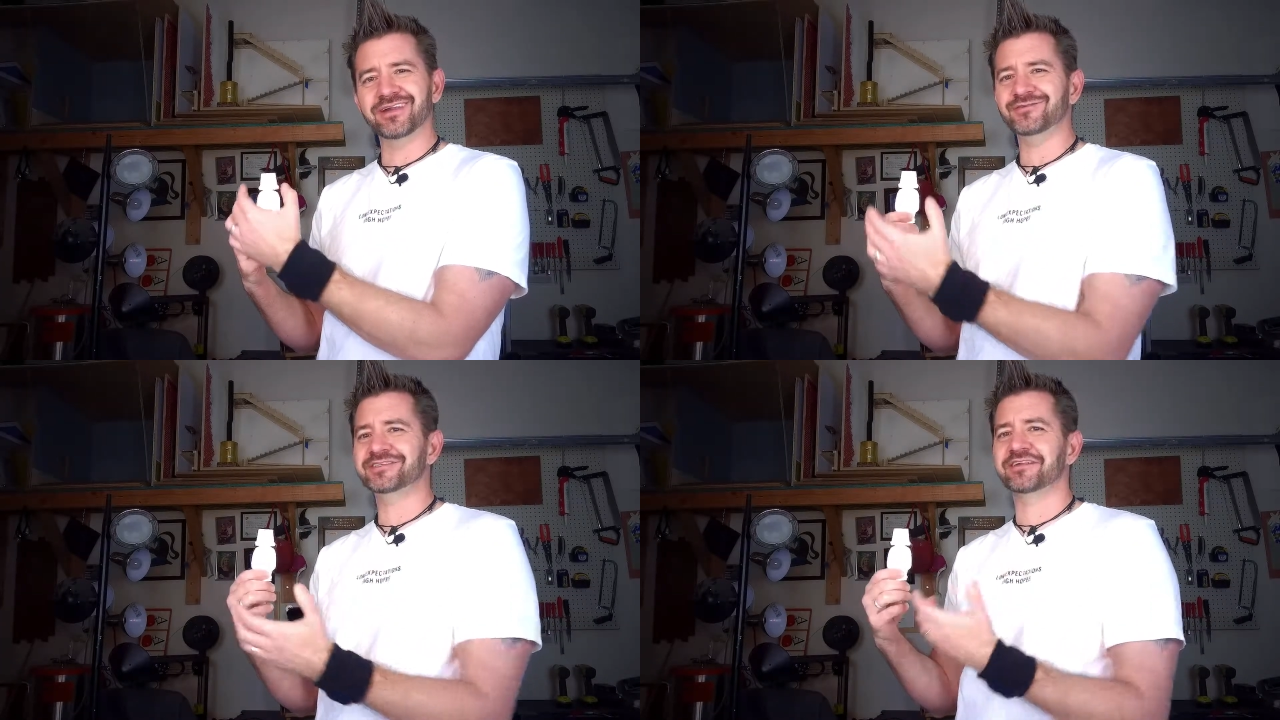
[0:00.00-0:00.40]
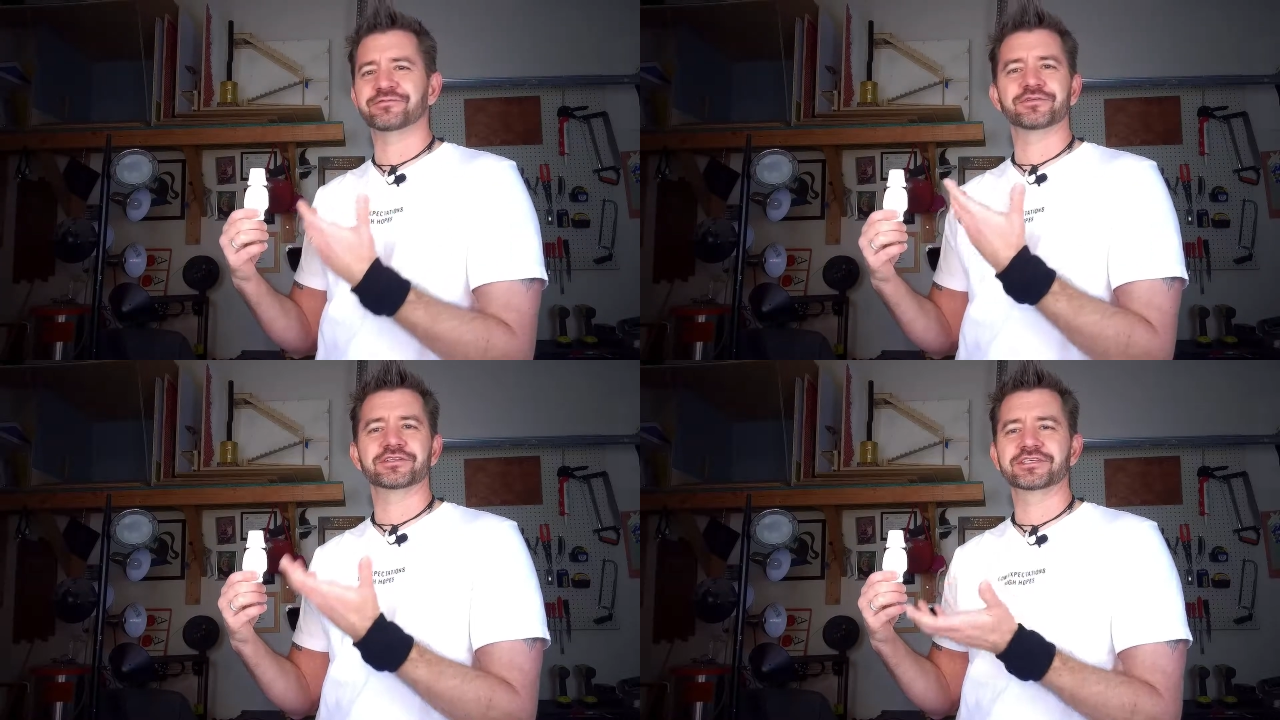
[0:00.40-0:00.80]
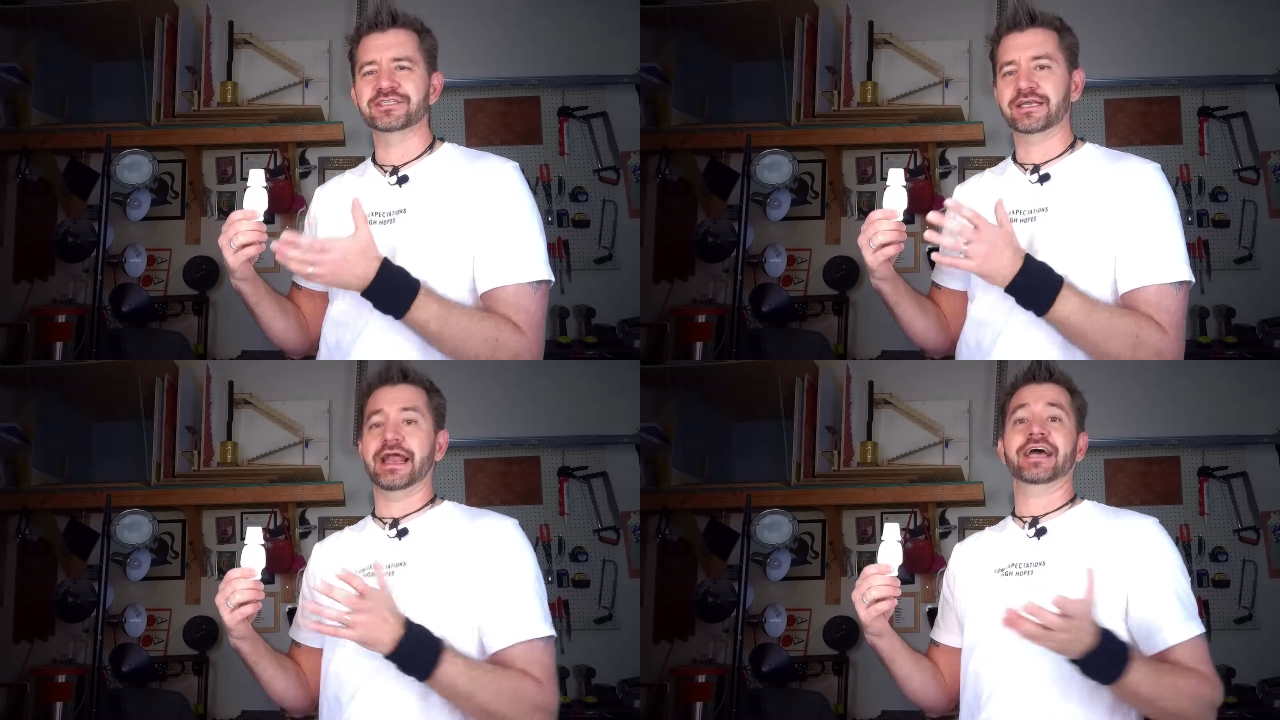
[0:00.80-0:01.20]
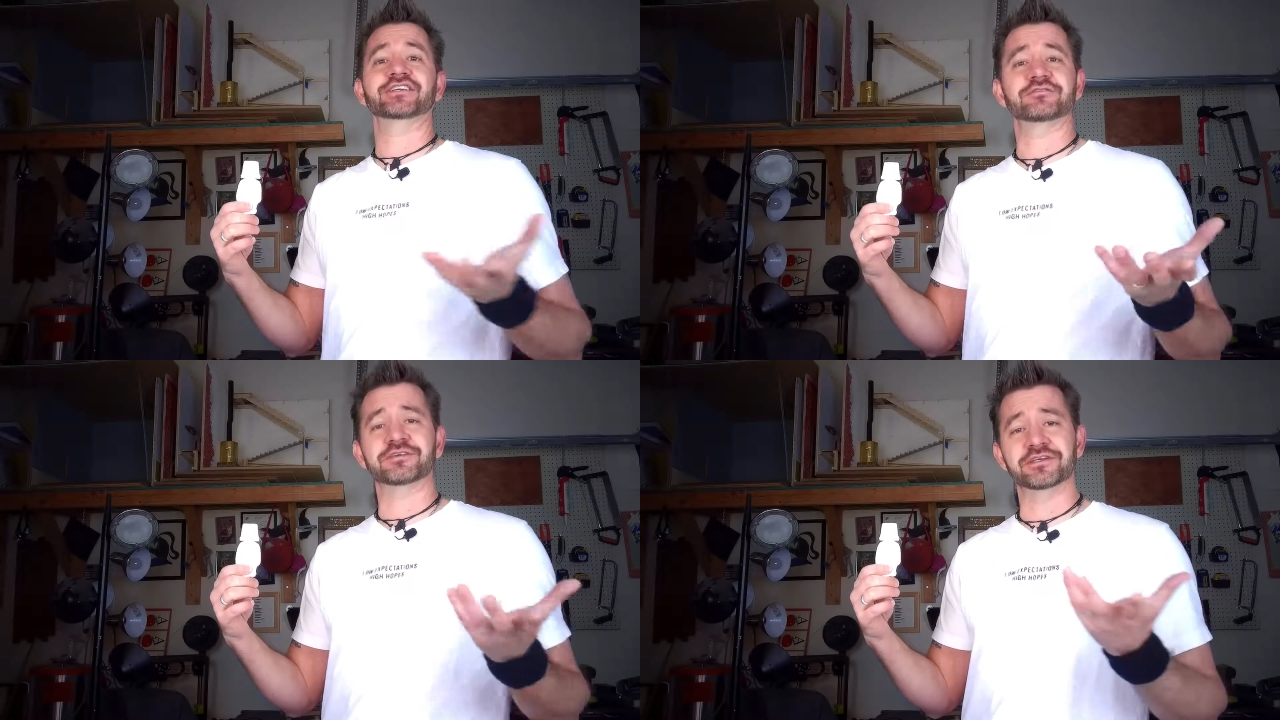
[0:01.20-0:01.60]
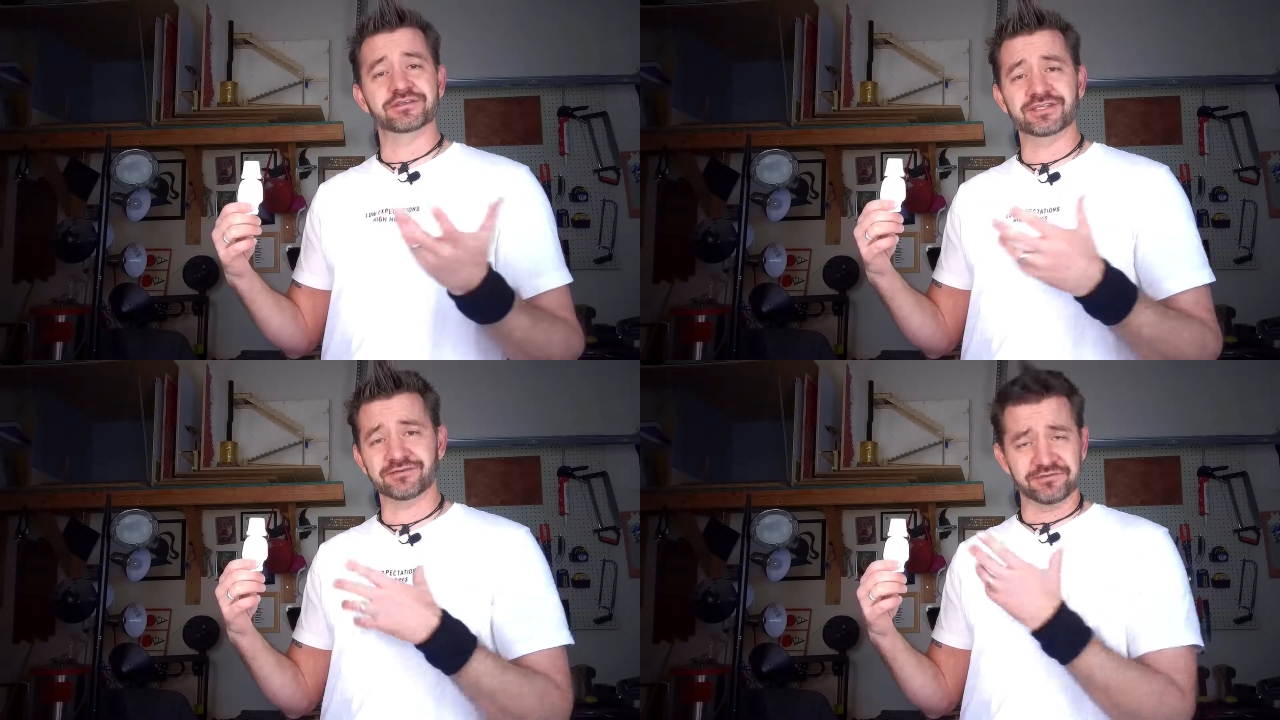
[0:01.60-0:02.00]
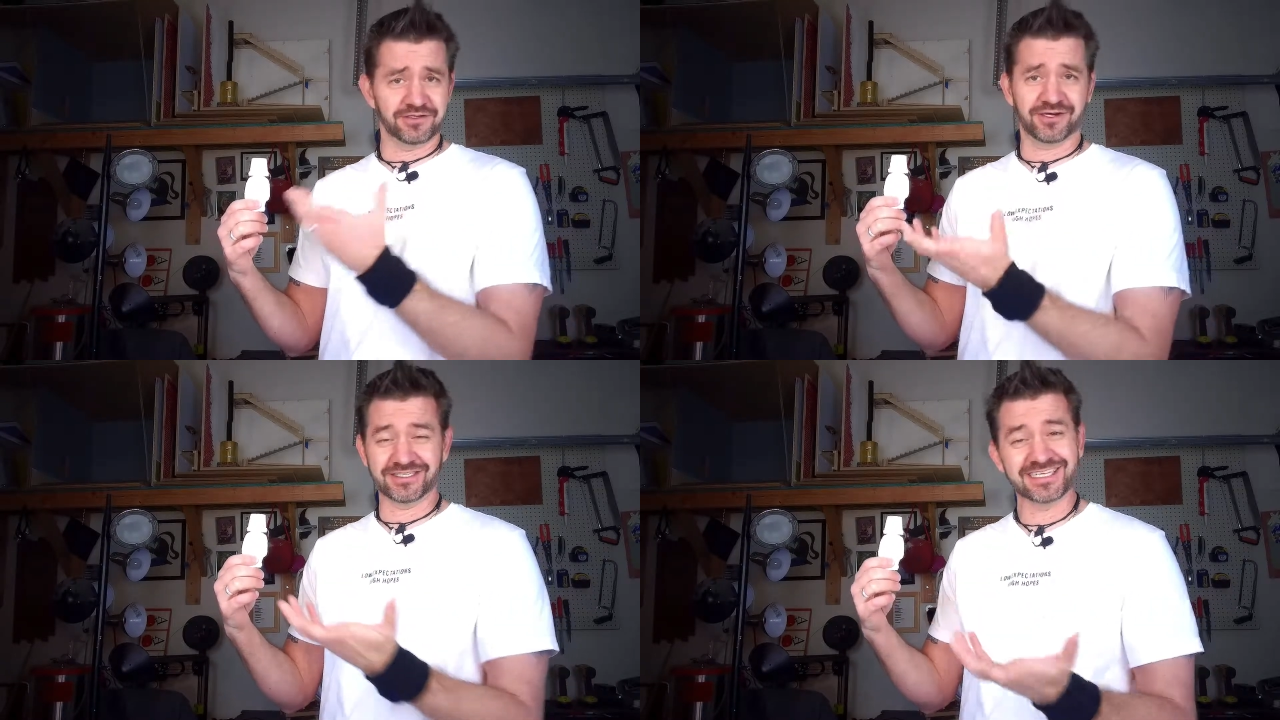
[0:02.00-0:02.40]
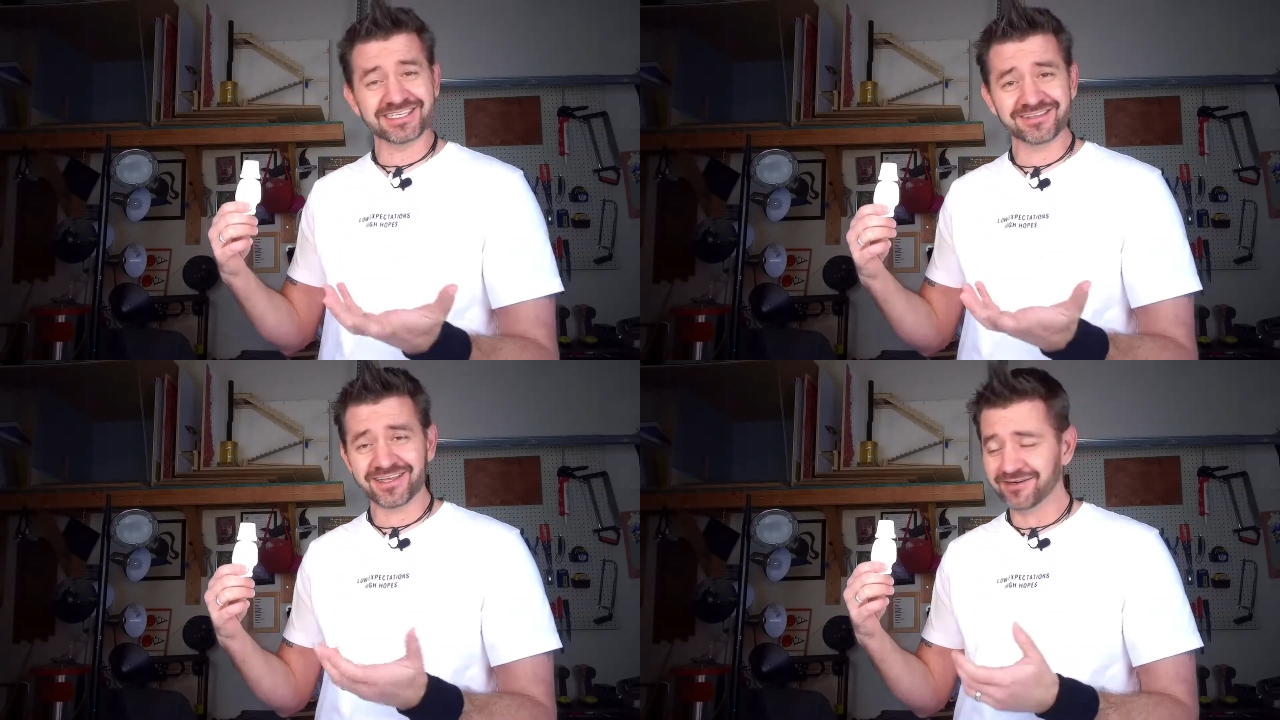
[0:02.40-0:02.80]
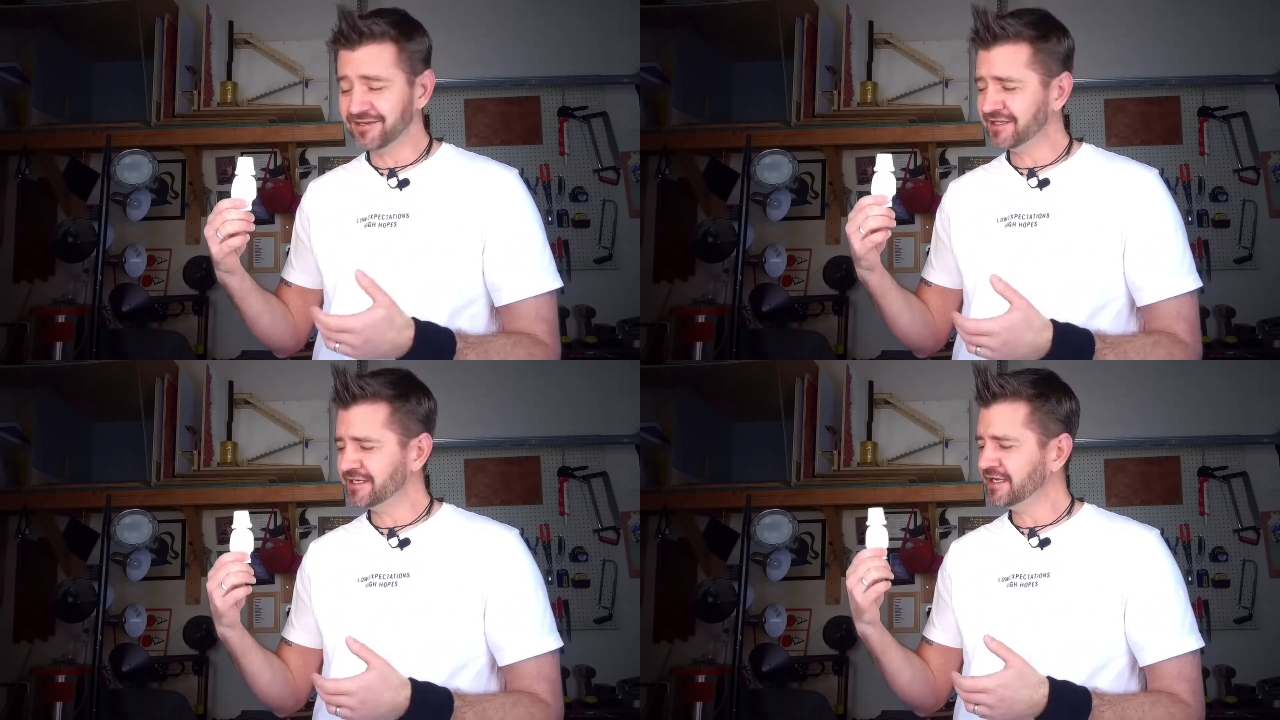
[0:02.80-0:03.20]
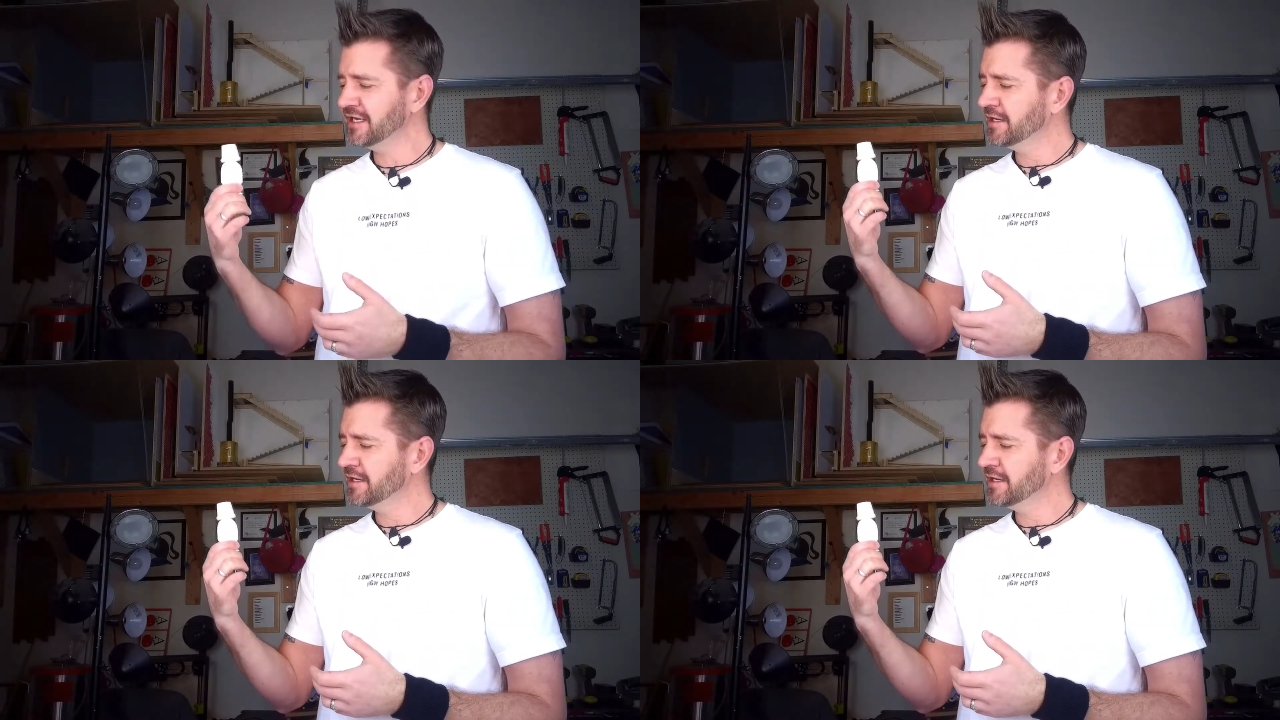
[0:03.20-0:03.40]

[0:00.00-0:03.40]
I know he's not an action figure, he's not fully articulate or anything,